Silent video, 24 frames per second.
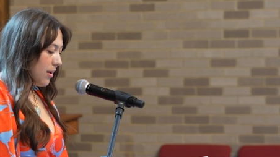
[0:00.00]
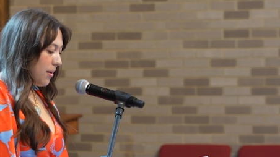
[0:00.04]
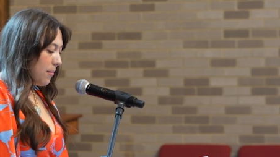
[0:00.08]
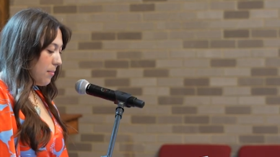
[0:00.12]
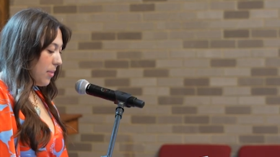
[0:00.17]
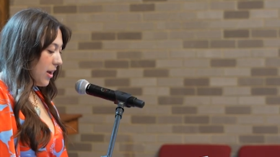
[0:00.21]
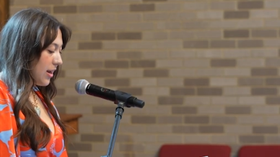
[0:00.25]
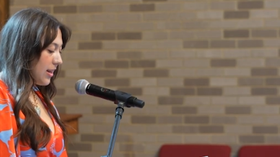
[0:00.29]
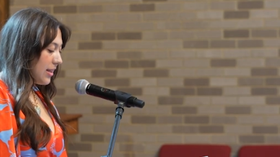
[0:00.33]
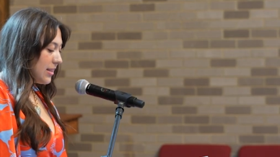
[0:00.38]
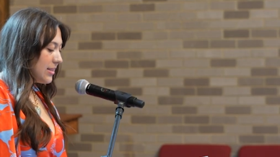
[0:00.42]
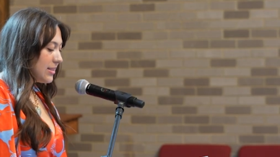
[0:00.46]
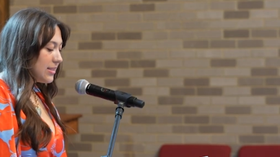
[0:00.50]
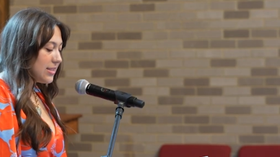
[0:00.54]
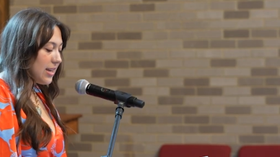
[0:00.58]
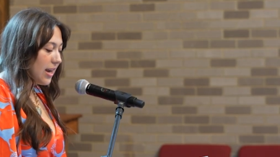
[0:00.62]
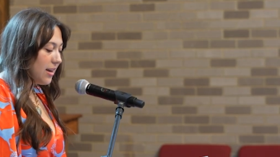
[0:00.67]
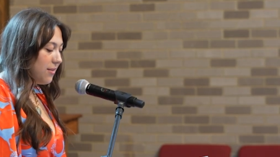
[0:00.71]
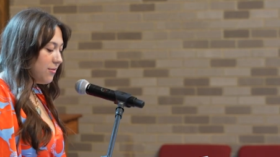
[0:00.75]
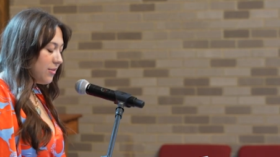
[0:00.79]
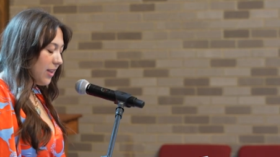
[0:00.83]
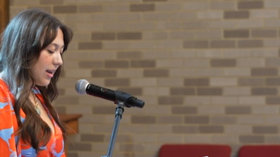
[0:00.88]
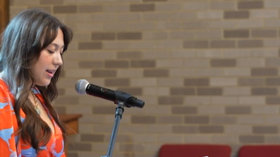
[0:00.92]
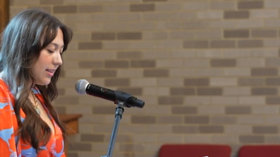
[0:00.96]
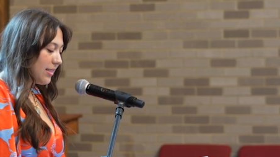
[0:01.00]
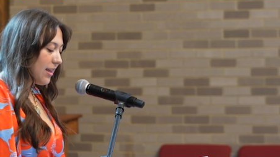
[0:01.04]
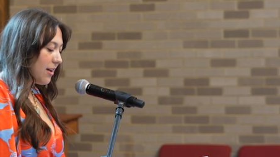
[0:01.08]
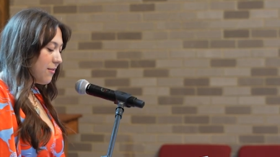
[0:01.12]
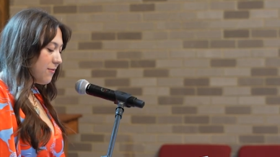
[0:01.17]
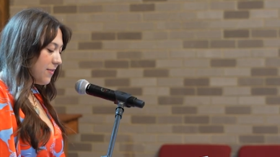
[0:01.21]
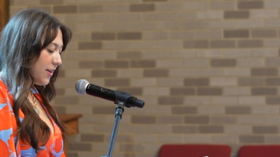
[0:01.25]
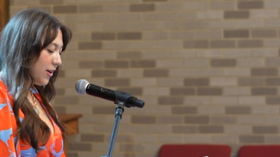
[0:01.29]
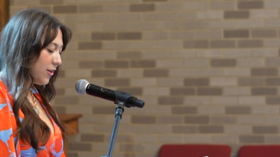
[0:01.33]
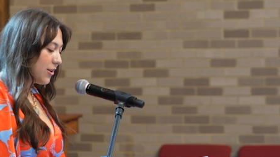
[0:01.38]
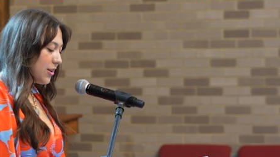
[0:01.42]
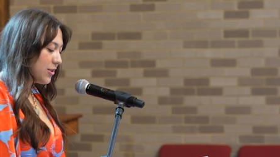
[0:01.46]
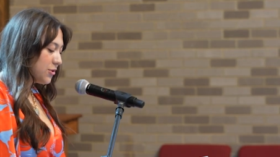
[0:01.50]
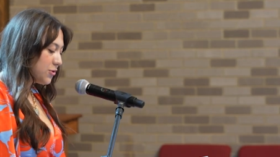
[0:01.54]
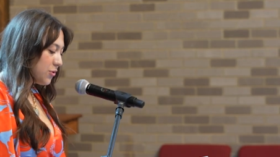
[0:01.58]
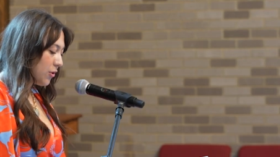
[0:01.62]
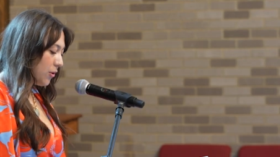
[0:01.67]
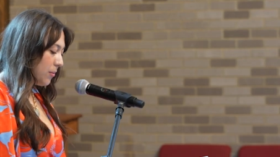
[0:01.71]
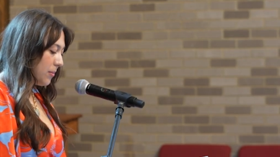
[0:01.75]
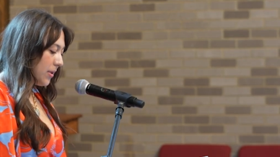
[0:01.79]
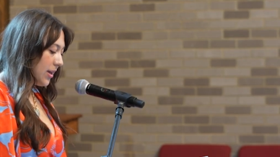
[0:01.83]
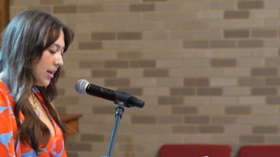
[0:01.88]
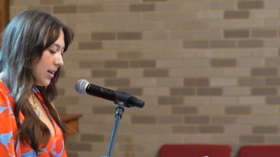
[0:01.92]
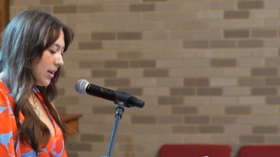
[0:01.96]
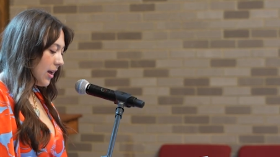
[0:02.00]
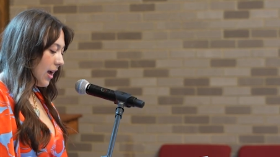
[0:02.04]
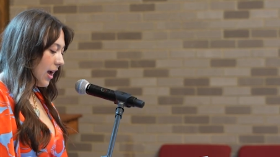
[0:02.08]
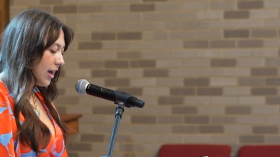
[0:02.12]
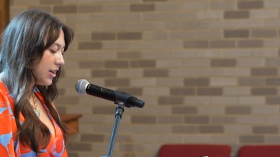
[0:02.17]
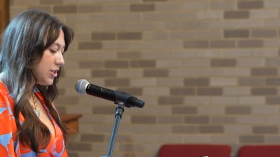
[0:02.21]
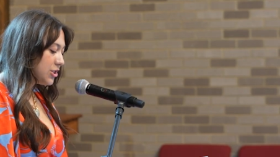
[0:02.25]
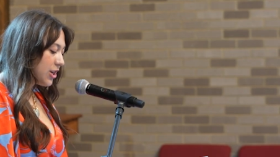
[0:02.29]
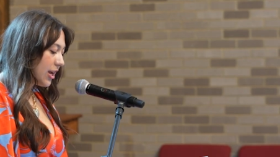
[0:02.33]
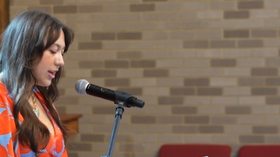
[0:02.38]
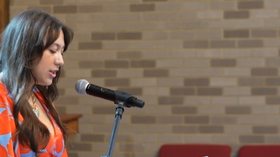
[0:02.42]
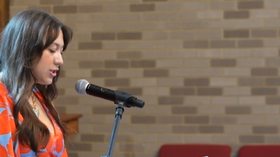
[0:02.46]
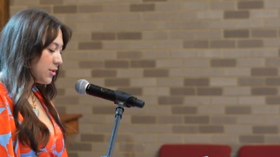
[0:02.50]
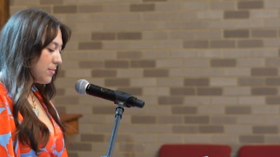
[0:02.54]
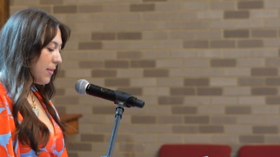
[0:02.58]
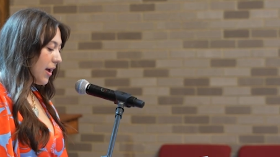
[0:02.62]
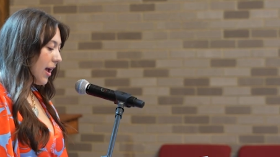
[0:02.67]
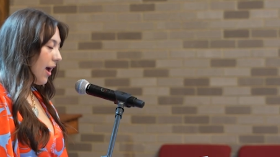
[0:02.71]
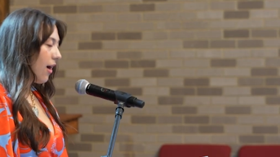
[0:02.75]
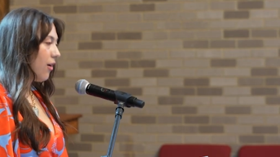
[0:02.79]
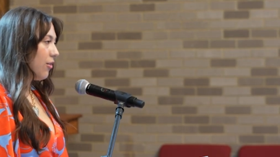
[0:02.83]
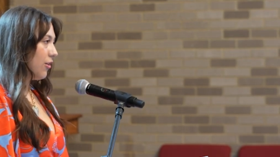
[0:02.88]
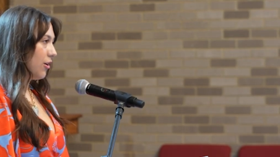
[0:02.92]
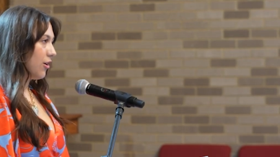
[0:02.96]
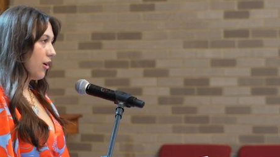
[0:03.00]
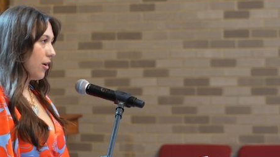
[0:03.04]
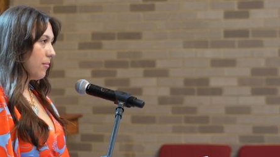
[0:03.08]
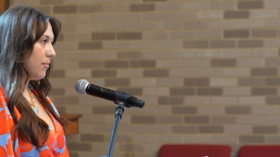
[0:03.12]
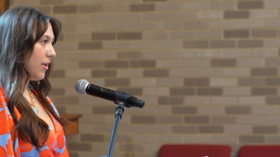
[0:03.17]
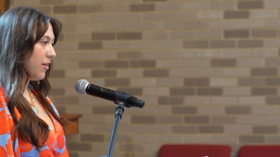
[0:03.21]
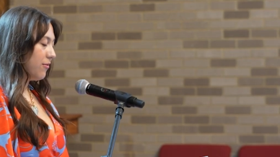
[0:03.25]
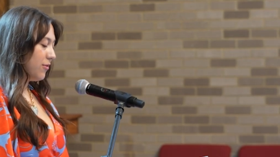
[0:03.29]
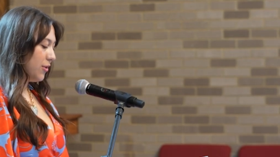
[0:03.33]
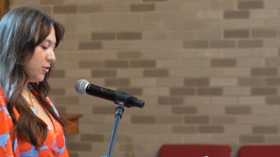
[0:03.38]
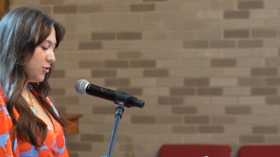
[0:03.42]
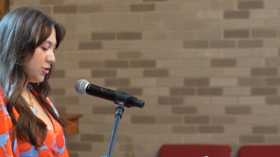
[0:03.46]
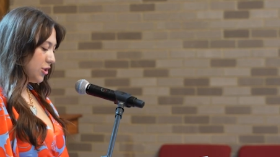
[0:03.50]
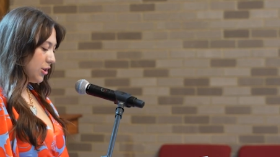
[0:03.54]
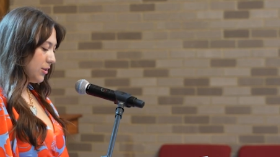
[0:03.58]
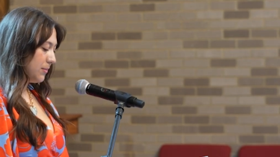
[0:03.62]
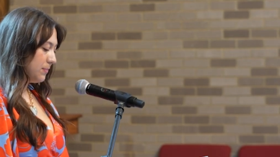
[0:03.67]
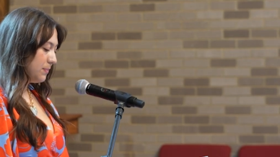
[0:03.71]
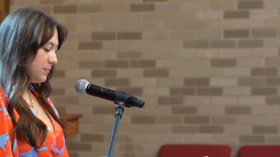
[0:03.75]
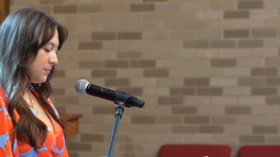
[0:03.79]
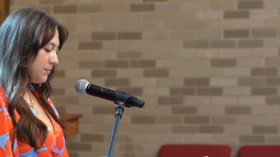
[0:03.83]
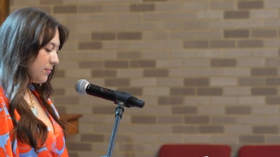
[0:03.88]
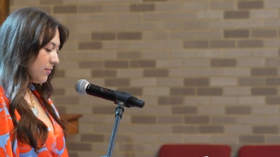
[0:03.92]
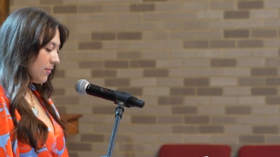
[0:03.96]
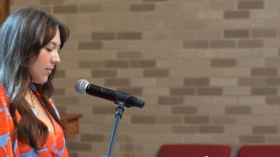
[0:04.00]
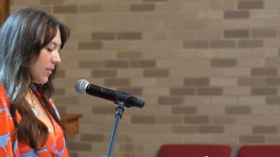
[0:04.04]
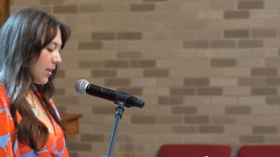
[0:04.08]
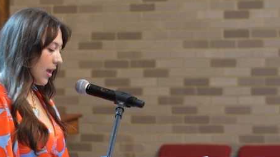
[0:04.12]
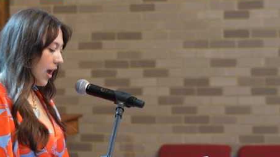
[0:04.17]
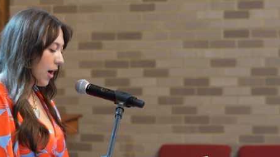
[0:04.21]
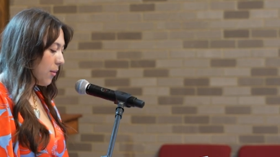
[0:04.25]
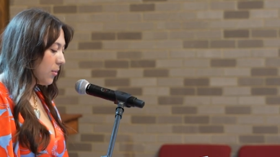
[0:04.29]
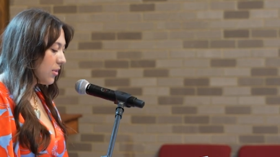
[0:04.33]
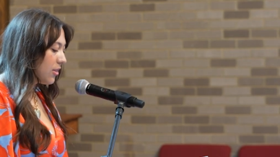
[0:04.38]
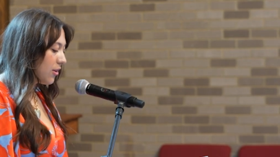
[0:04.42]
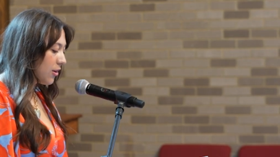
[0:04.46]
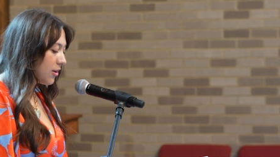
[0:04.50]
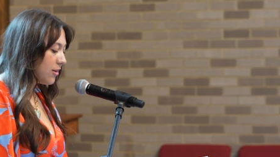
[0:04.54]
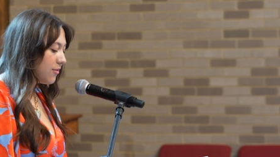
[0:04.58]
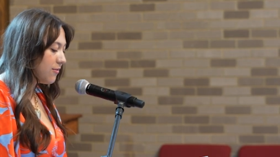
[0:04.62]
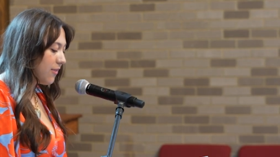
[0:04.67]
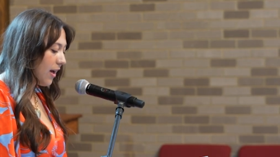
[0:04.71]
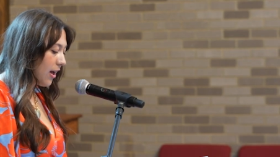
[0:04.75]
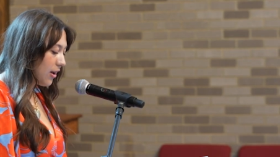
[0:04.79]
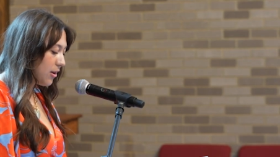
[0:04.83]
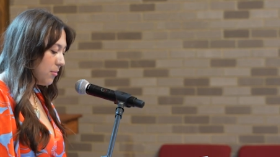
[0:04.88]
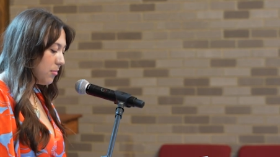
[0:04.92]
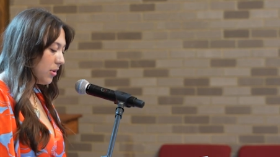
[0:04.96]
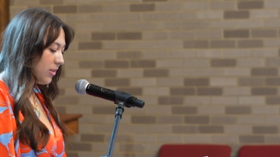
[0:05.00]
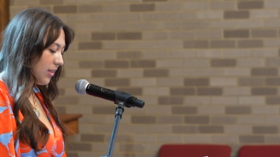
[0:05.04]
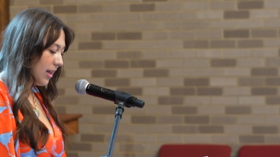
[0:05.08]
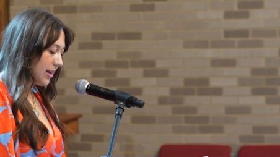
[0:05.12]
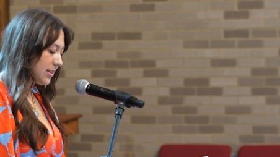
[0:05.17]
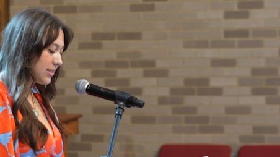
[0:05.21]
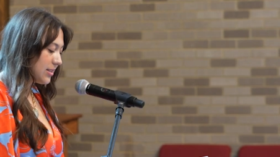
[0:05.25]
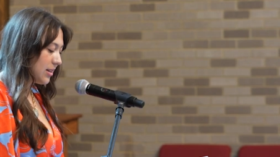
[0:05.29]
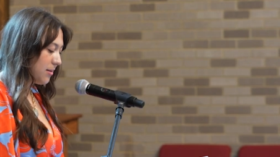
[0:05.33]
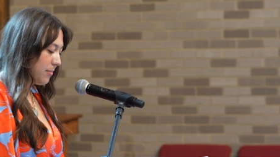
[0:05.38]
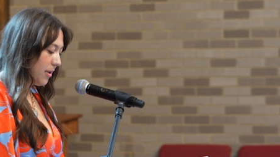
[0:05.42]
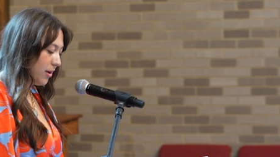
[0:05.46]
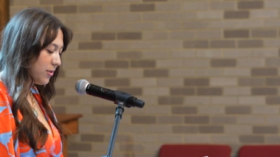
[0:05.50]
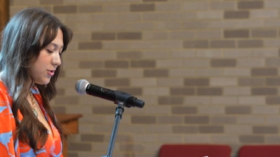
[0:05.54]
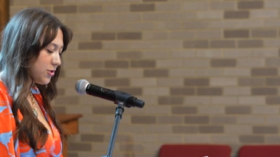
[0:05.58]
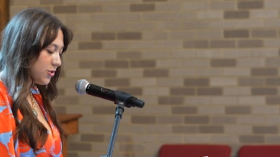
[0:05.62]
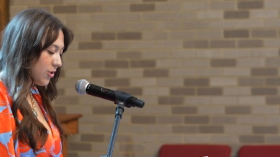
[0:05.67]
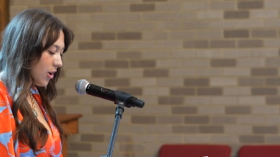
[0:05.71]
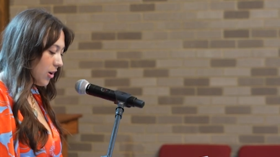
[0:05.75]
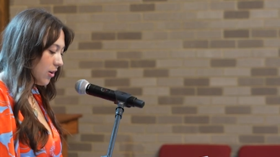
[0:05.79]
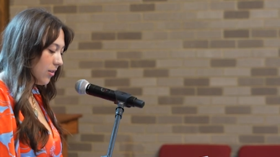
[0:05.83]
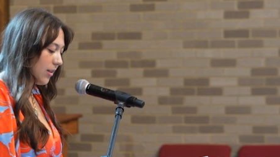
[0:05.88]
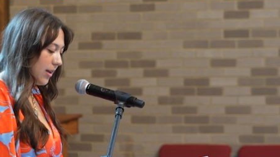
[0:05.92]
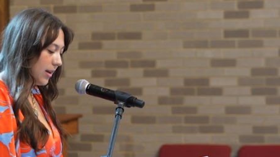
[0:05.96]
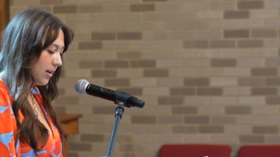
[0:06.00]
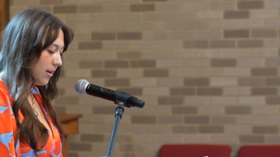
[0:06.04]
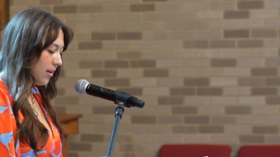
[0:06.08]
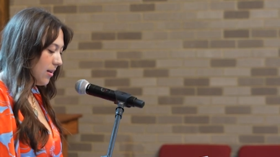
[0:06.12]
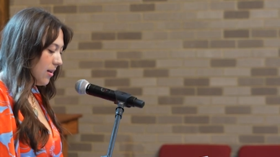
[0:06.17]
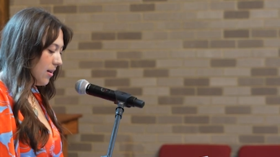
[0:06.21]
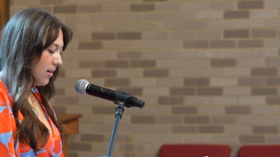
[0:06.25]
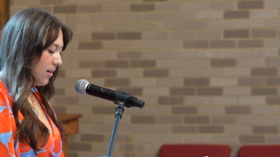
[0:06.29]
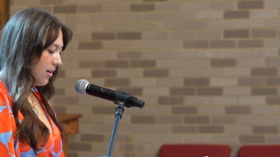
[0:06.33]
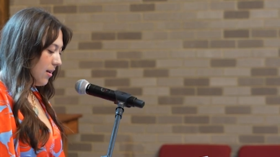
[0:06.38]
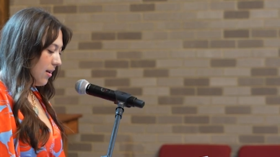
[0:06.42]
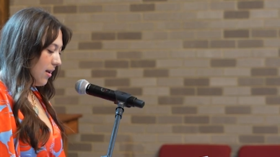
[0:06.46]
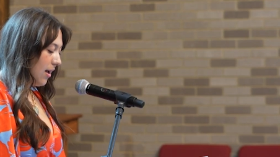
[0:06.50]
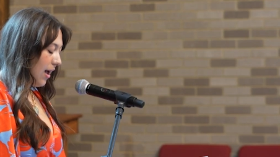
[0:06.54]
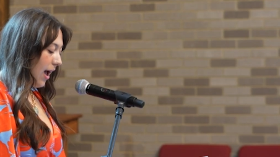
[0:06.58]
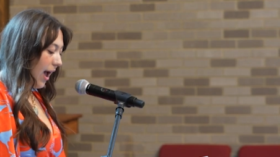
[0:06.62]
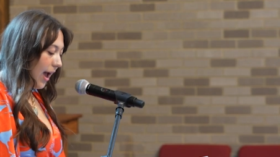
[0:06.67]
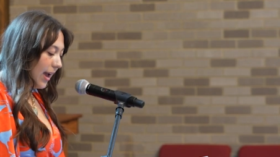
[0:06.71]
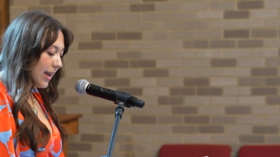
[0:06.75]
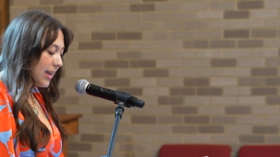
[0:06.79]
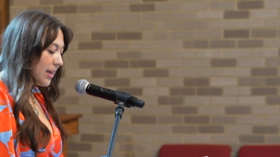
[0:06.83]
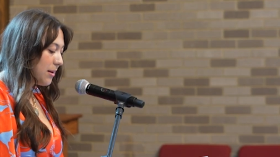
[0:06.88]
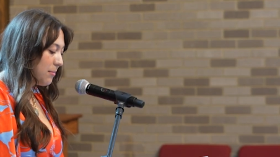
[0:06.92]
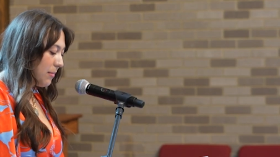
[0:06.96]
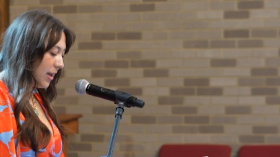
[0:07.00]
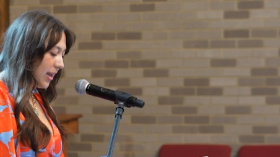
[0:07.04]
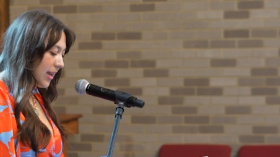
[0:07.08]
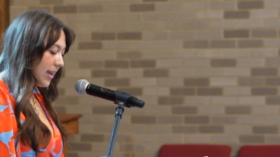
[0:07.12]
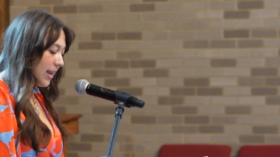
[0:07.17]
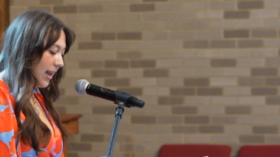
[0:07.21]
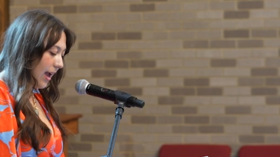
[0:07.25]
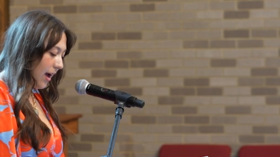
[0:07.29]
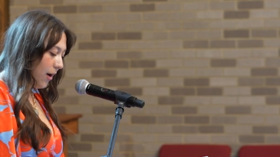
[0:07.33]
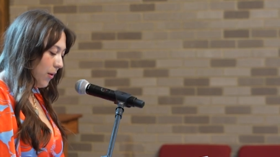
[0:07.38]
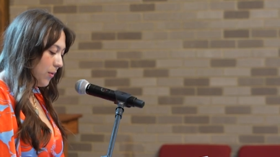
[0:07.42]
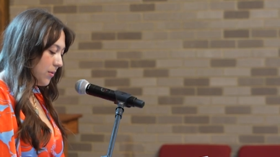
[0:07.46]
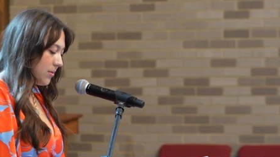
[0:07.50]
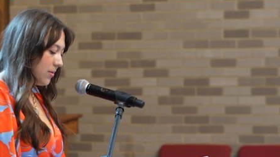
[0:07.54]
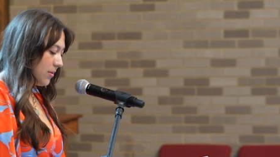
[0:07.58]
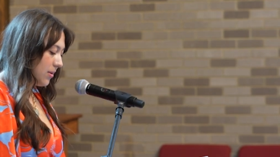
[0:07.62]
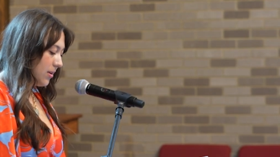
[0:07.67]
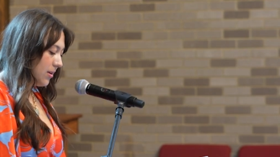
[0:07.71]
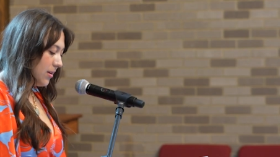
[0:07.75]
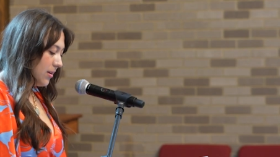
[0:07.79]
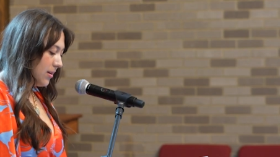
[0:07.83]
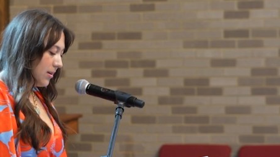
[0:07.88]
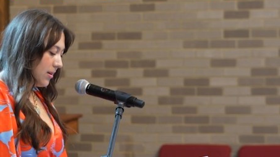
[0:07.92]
but instead of letting that fear control me, I changed my outlook on my future. I would learn a valuable lesson about struggling. I can make it out.